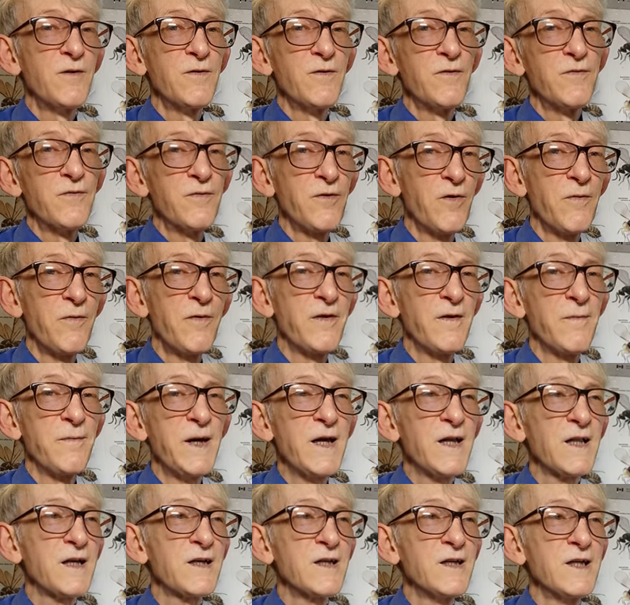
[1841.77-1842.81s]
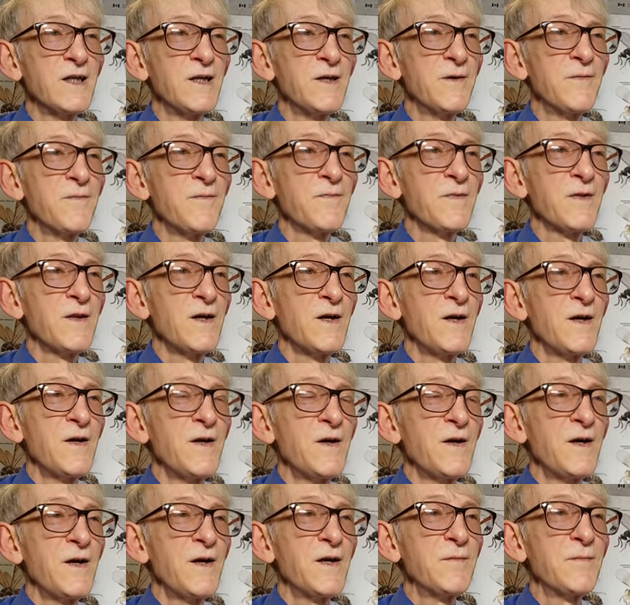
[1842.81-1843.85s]
from the balcony,
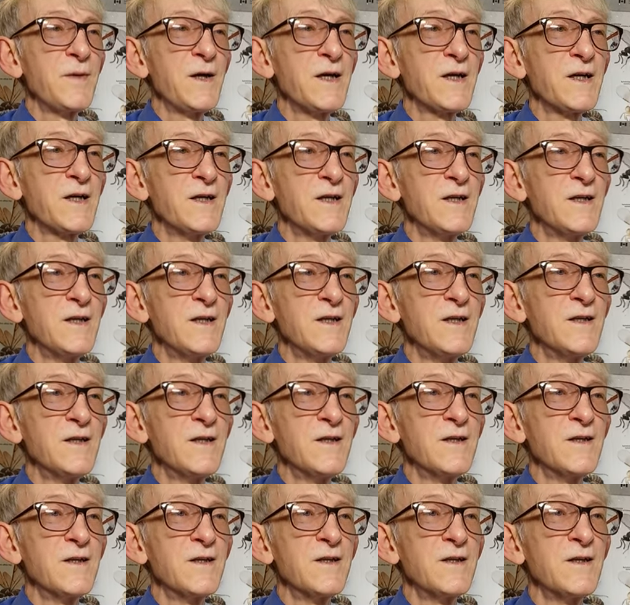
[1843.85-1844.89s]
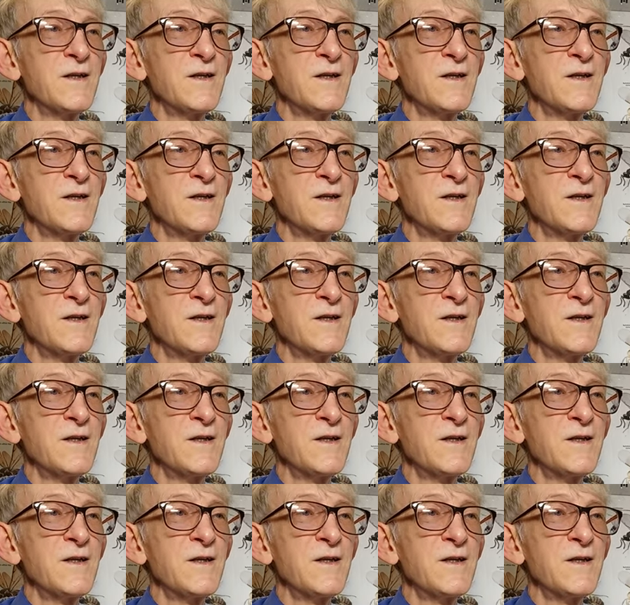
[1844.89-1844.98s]
and making